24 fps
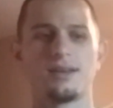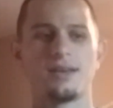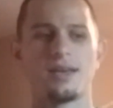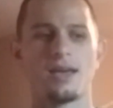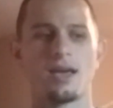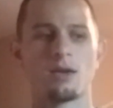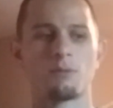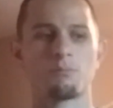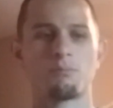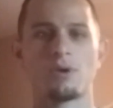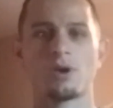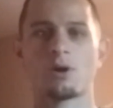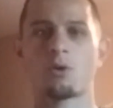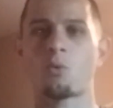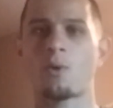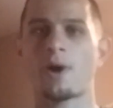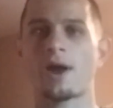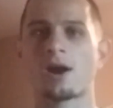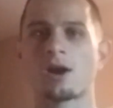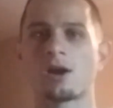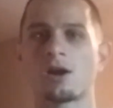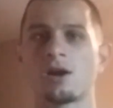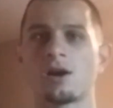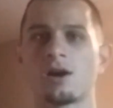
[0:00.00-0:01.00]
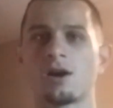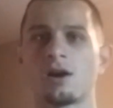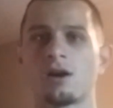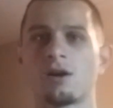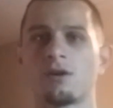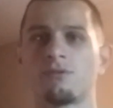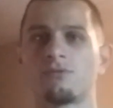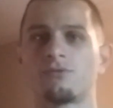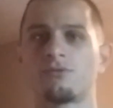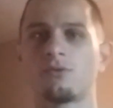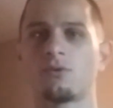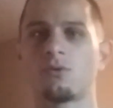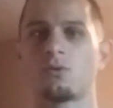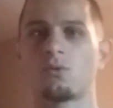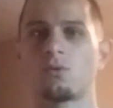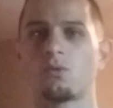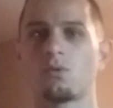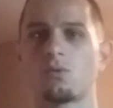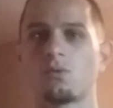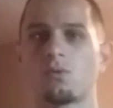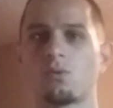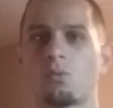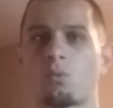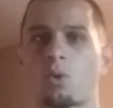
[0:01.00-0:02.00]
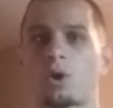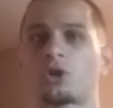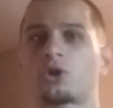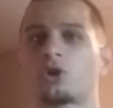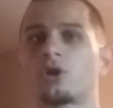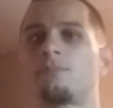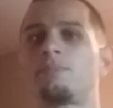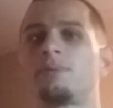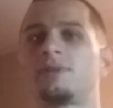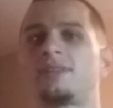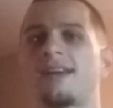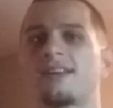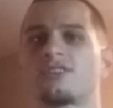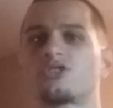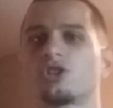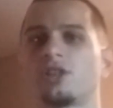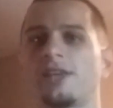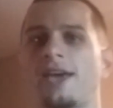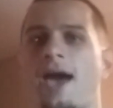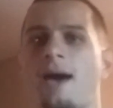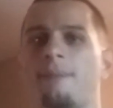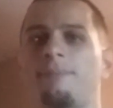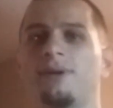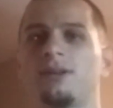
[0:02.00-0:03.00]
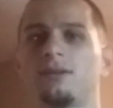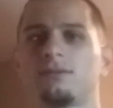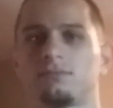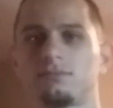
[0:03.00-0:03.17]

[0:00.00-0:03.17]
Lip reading: and be aware of what could potentially happen.